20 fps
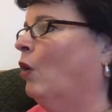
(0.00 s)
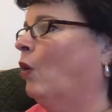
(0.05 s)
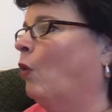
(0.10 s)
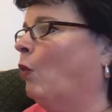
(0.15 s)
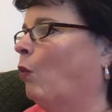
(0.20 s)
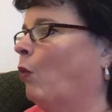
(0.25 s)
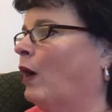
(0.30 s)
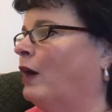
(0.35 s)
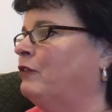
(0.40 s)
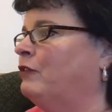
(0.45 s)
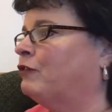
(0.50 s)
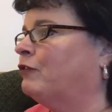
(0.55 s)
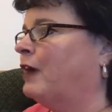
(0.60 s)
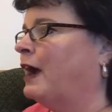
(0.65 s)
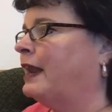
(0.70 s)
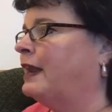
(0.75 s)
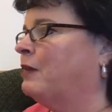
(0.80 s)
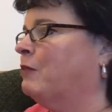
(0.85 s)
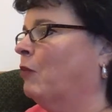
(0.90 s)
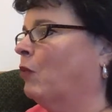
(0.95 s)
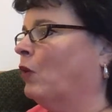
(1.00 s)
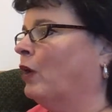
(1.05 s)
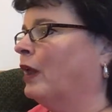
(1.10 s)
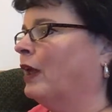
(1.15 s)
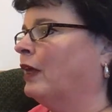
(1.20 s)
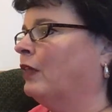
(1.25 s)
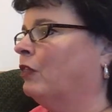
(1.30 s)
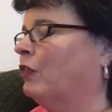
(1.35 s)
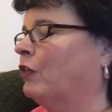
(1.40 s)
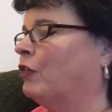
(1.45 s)
One Friday
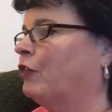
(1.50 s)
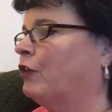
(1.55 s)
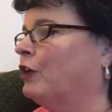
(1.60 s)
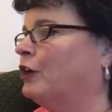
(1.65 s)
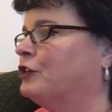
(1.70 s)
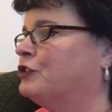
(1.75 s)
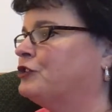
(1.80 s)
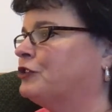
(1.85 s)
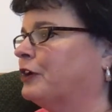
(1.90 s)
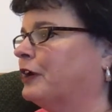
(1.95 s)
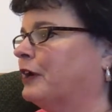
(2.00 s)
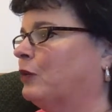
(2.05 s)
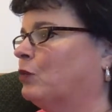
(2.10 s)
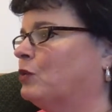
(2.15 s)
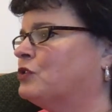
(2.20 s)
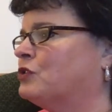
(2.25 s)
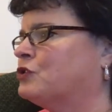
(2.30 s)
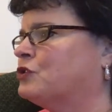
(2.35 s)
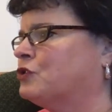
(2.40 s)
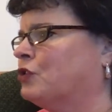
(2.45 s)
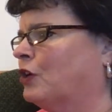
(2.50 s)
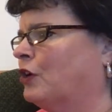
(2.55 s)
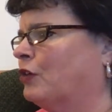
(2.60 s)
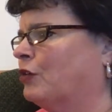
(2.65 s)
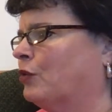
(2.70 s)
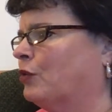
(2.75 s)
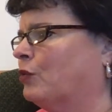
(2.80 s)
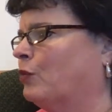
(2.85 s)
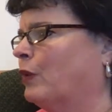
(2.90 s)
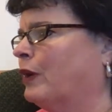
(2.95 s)
morning, the third tree was
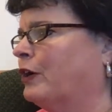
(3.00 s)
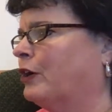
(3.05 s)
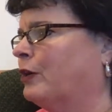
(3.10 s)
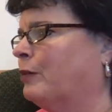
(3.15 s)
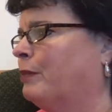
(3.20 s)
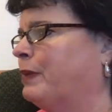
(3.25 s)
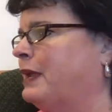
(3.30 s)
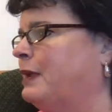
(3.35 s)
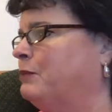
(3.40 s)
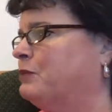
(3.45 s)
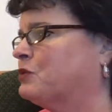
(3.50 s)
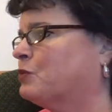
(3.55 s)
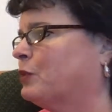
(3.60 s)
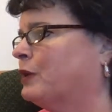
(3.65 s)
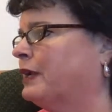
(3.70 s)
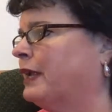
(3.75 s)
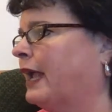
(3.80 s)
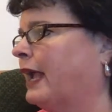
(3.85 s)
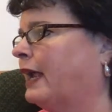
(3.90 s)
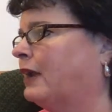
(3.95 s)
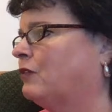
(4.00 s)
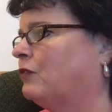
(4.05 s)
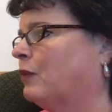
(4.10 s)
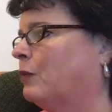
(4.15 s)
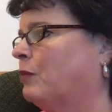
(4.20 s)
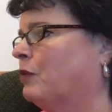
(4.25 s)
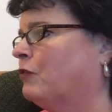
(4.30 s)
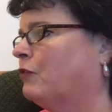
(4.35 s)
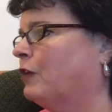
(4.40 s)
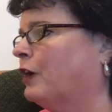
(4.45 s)
startled when her beams were yanked
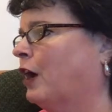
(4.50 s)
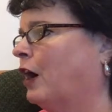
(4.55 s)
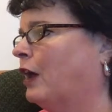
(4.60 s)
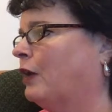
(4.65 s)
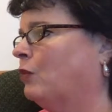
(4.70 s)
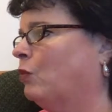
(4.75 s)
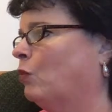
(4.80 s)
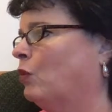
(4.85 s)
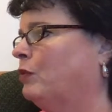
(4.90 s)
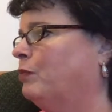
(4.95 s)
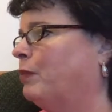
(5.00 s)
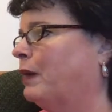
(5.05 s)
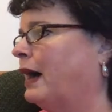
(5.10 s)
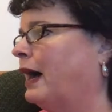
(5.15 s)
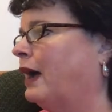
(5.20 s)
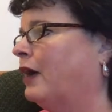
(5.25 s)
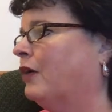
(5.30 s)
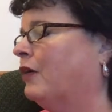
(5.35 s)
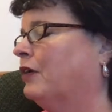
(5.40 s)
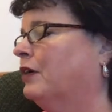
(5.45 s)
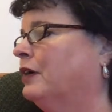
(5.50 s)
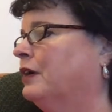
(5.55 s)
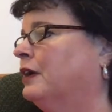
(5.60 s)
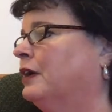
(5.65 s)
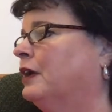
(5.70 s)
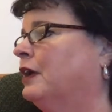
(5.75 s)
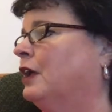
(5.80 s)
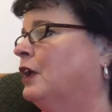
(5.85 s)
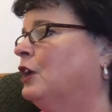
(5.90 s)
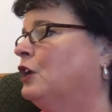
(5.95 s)
from the forgotten woodpile.
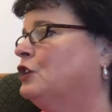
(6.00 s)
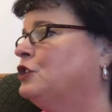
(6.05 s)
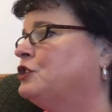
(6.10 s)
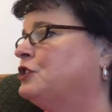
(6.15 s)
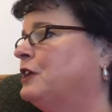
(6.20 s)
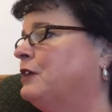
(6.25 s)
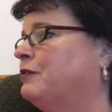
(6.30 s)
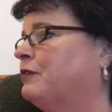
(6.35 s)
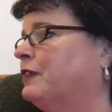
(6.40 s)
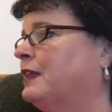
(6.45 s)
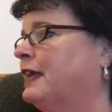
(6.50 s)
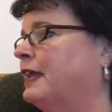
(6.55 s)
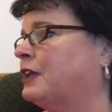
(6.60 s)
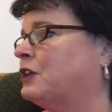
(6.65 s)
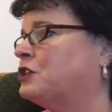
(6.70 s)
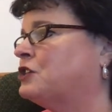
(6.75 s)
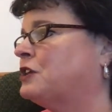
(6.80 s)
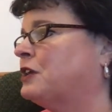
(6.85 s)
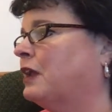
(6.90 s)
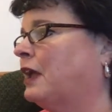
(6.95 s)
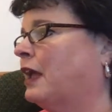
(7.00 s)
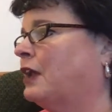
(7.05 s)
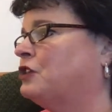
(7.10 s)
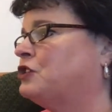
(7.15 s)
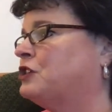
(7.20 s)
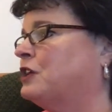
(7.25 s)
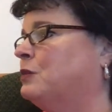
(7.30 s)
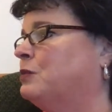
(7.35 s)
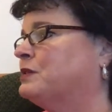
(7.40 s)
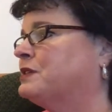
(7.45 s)
She flinched as
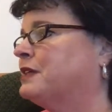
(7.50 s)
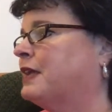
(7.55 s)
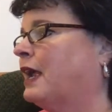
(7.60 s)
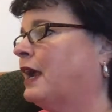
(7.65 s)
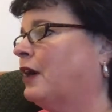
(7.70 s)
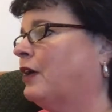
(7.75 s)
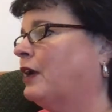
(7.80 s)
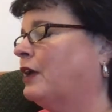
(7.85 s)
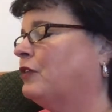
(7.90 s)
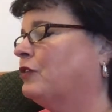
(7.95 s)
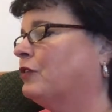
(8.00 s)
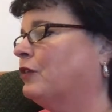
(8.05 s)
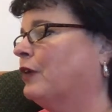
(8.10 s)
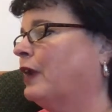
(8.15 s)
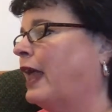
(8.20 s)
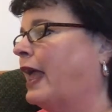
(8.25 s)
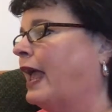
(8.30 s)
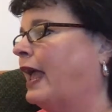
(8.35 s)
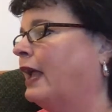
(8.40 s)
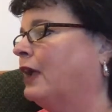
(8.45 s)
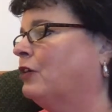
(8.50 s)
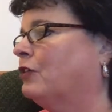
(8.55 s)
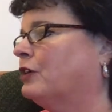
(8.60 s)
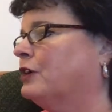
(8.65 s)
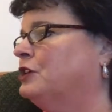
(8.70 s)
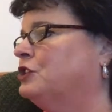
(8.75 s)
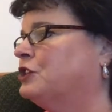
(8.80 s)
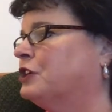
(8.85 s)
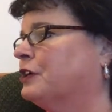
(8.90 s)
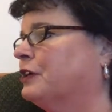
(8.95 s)
she was carried through an
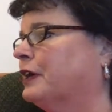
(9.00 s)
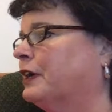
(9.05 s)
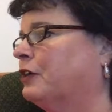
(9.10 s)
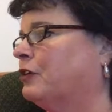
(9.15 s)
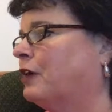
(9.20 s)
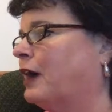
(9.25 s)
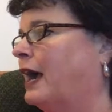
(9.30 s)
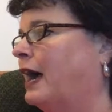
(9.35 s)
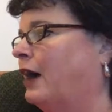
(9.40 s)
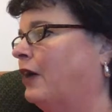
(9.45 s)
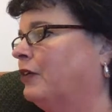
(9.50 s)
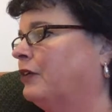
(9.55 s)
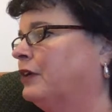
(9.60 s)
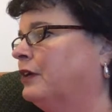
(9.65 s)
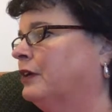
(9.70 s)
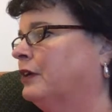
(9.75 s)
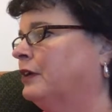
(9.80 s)
angry, jeering crowd.